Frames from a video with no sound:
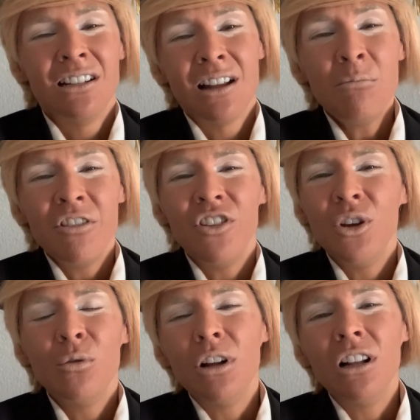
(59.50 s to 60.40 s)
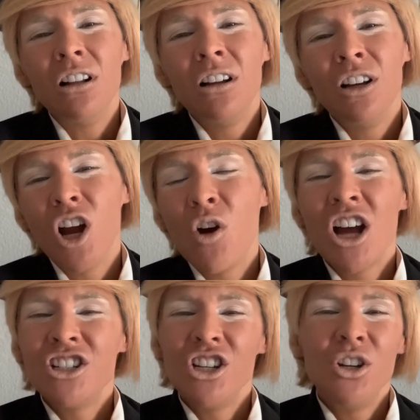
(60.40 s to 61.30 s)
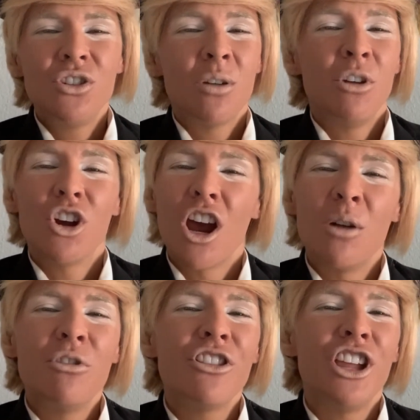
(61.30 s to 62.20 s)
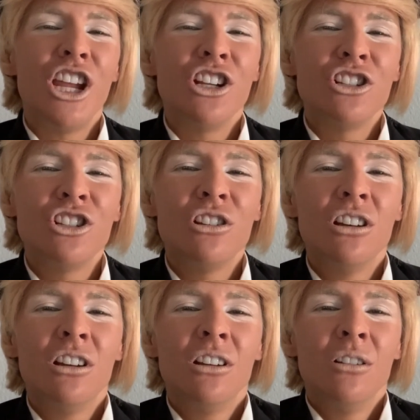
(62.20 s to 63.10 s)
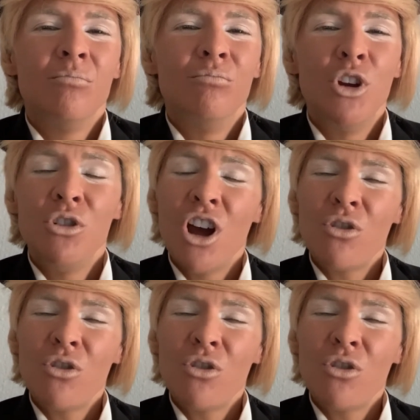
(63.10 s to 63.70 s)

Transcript: some of you will go on to do some incredible things. Who